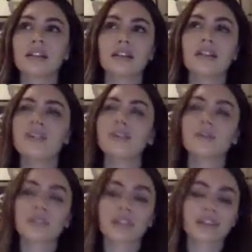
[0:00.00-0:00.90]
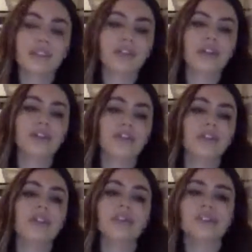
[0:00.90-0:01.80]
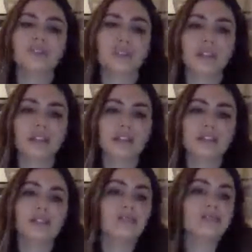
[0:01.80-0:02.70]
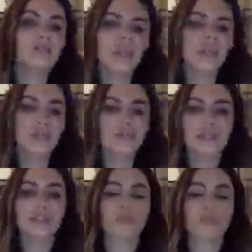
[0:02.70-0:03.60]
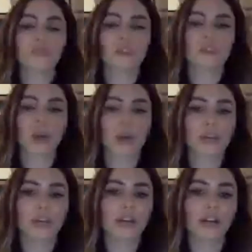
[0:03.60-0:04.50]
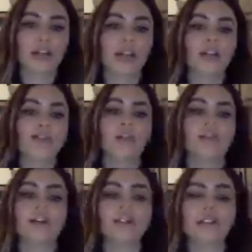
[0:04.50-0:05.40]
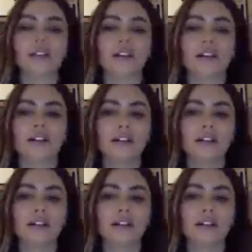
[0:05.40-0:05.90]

ugh, we could be like, I know you're out there loving someone else. It's pretty poppy. Or like, I know you're out there